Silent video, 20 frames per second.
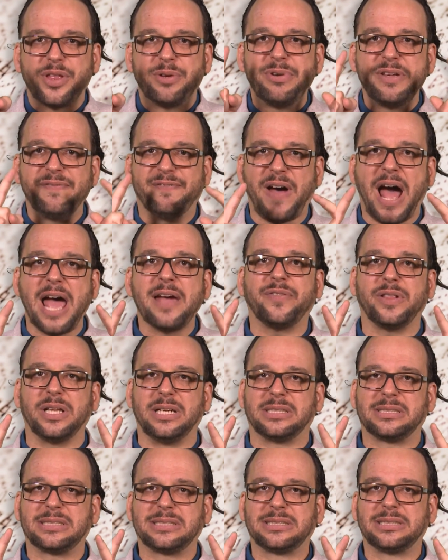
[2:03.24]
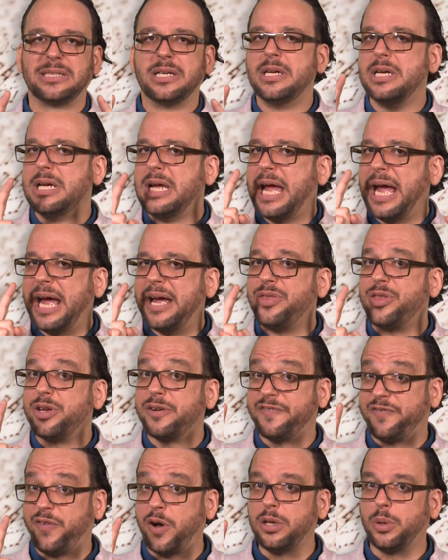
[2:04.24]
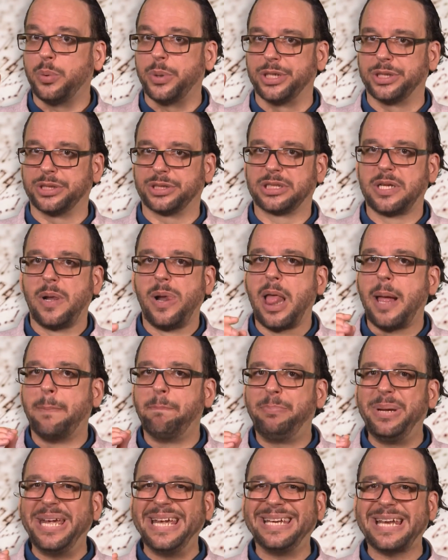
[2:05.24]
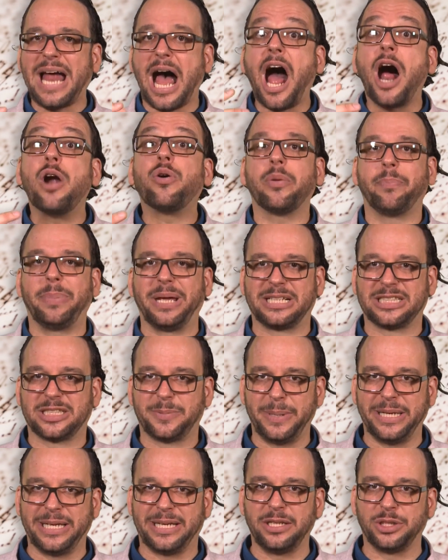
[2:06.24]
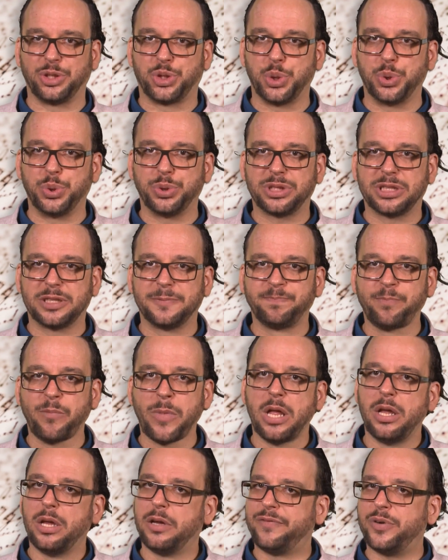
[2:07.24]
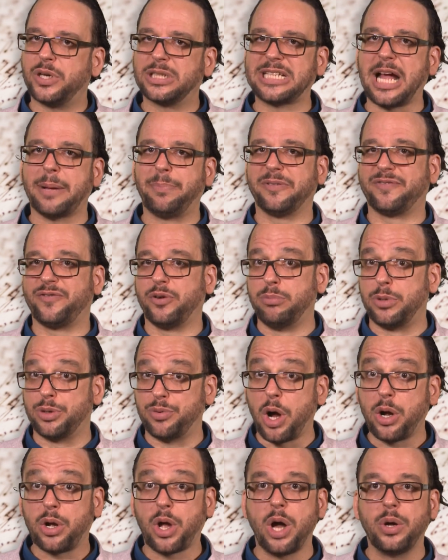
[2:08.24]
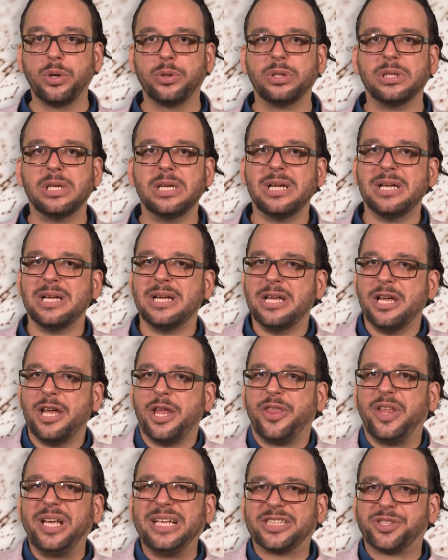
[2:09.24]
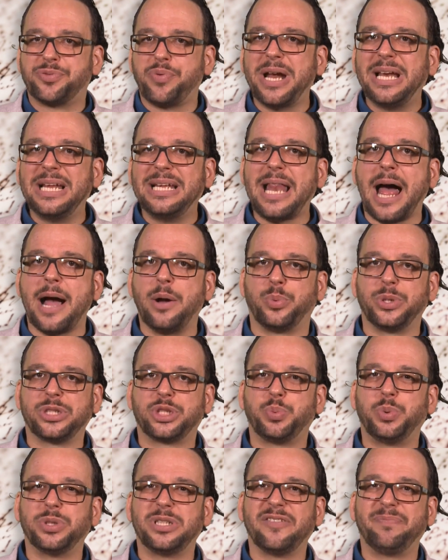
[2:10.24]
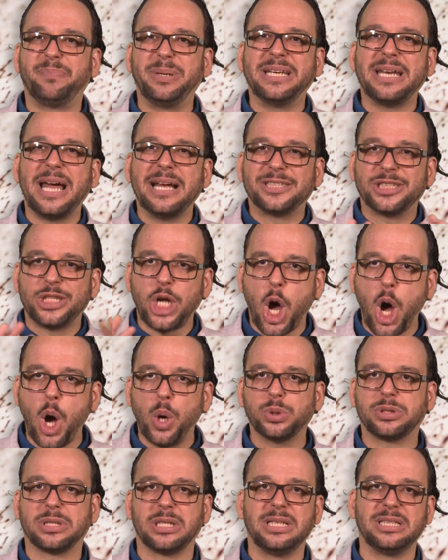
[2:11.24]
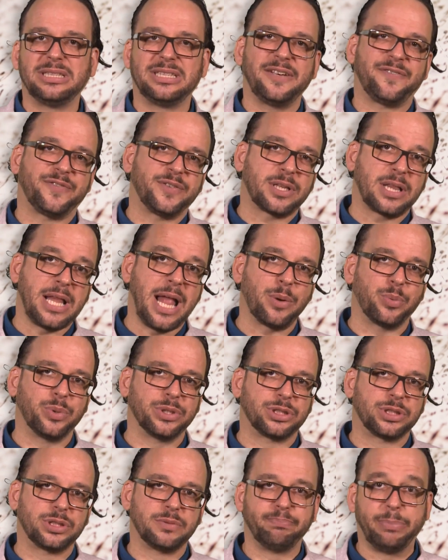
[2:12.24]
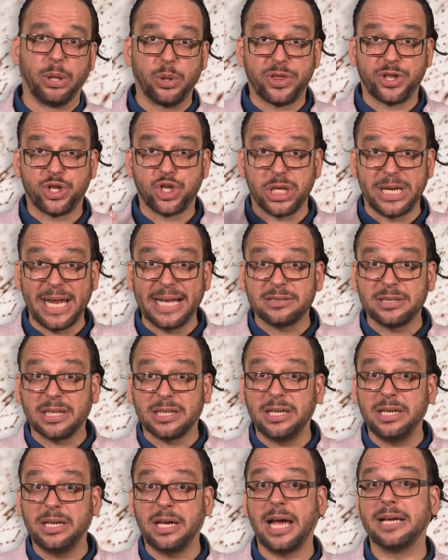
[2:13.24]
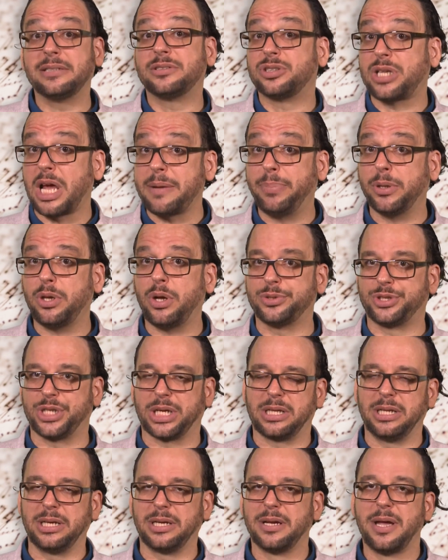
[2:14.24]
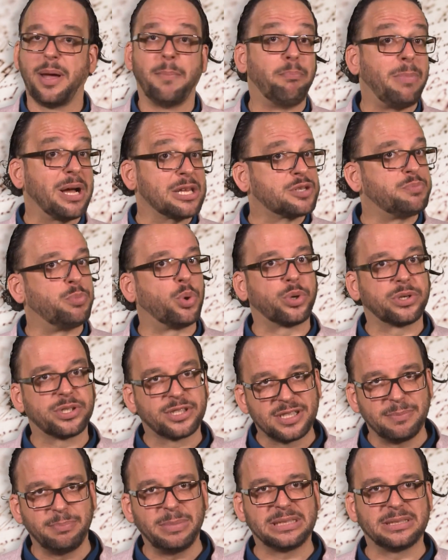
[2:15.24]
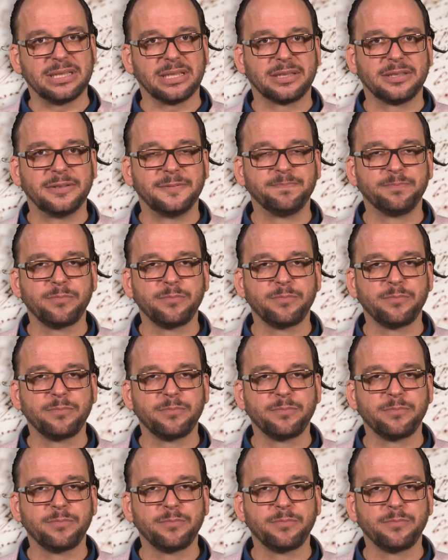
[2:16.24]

the revivalists and their followers been Arabic-speaking Jews, for example, for Morocco, the Israeli language would have been a totally different language, both genetically and typologically, much more Semitic.